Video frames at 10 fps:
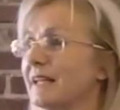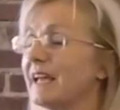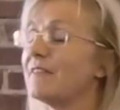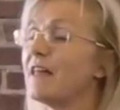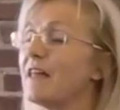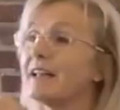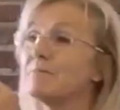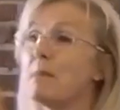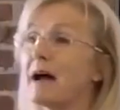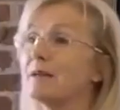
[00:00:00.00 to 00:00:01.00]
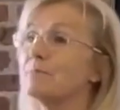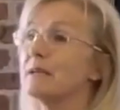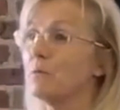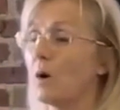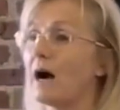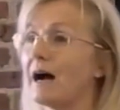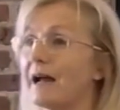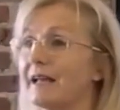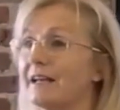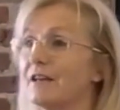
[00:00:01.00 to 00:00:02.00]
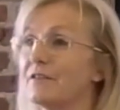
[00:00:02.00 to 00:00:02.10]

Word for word: And that might be why